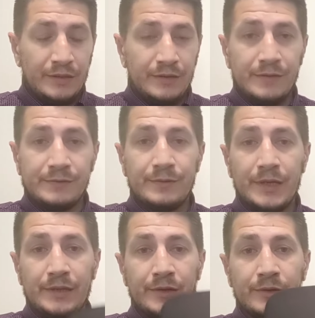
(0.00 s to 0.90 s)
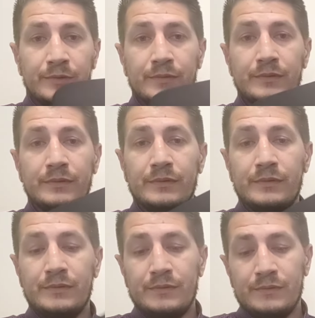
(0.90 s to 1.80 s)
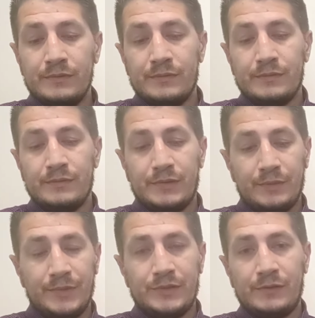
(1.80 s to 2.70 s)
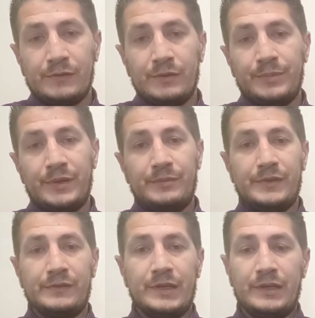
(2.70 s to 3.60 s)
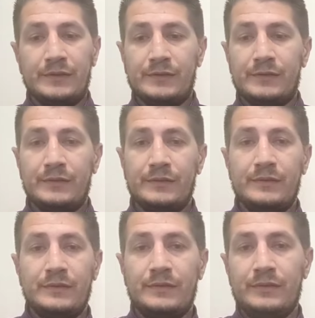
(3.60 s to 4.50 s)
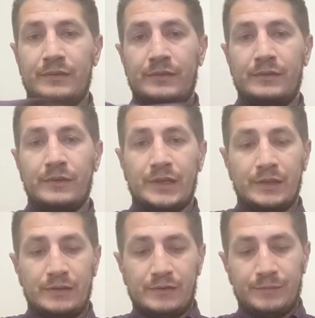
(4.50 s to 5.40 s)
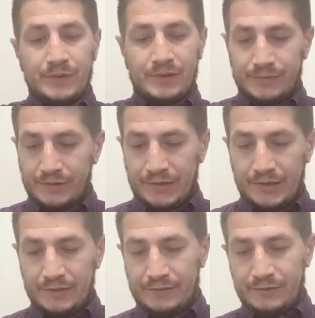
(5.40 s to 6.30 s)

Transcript: This radio, let me just open up this case. Look at this beautiful case.